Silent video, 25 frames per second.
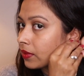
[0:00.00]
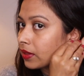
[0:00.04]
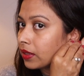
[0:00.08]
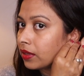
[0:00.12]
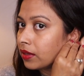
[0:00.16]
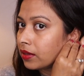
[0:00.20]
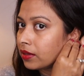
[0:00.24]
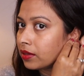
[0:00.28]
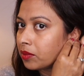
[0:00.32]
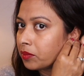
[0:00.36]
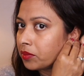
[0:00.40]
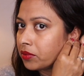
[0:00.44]

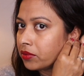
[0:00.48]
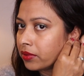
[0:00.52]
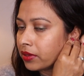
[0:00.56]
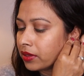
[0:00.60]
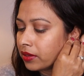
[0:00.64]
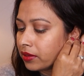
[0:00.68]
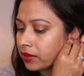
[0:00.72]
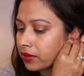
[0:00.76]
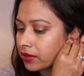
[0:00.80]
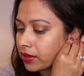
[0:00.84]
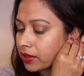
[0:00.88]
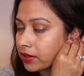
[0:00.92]
And if you are
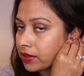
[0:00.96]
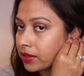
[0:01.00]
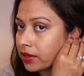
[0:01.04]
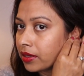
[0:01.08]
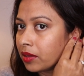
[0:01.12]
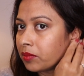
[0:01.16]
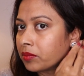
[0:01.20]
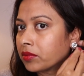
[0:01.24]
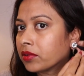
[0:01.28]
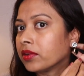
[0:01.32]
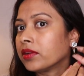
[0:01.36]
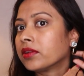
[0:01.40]
interested,
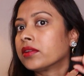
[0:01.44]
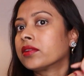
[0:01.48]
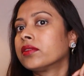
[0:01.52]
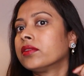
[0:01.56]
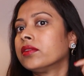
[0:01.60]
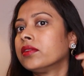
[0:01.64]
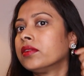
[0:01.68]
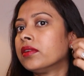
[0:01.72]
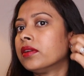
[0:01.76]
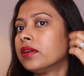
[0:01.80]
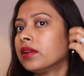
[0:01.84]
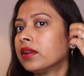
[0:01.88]
I'm going
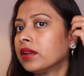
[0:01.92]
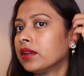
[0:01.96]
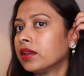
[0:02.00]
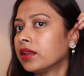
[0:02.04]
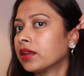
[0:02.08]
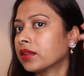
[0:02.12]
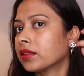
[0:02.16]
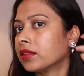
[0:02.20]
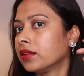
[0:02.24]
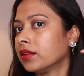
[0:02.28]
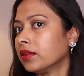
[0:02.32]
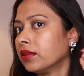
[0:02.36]
to
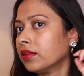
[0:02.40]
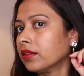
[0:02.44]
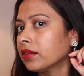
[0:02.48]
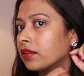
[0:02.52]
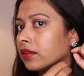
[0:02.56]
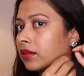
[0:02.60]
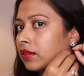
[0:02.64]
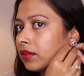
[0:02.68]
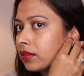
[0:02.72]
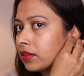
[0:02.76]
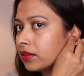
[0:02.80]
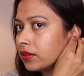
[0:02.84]
link
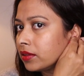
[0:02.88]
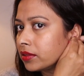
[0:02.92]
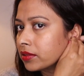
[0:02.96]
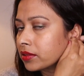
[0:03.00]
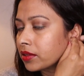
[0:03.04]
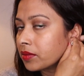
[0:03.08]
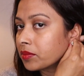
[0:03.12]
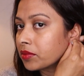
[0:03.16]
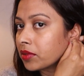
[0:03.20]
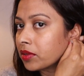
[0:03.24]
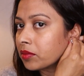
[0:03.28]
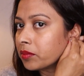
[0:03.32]
this in the
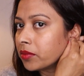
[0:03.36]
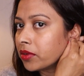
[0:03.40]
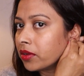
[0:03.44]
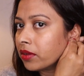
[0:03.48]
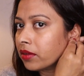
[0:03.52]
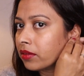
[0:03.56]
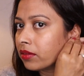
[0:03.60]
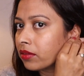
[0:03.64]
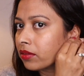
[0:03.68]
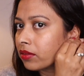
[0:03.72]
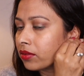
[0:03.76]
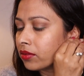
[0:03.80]
description
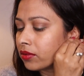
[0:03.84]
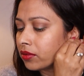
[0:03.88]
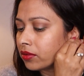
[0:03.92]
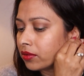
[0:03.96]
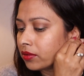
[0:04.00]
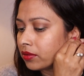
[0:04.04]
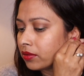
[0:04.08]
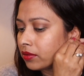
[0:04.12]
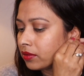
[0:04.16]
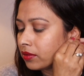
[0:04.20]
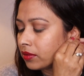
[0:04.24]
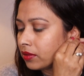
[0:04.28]
box, so
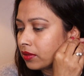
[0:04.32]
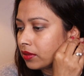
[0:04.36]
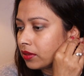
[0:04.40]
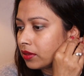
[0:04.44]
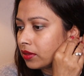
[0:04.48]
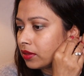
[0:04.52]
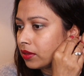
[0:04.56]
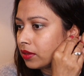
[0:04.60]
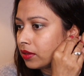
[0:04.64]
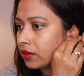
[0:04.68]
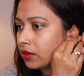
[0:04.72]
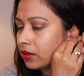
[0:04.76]

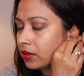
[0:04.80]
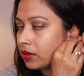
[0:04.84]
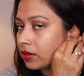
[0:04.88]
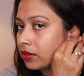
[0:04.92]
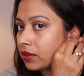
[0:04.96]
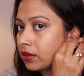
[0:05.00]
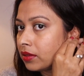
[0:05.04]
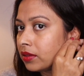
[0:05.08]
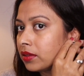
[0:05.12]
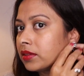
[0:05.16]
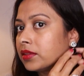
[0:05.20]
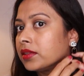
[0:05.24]

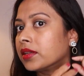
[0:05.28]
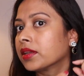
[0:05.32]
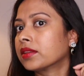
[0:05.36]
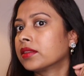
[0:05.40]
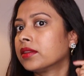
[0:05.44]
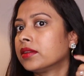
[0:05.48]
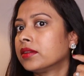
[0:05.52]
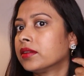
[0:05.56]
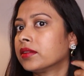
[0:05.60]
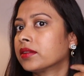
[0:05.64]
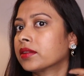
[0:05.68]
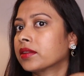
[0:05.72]
check
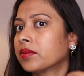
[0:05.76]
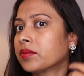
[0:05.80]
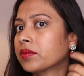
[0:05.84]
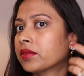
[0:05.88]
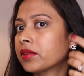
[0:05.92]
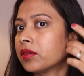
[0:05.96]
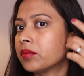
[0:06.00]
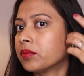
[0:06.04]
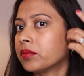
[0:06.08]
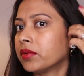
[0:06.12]
the description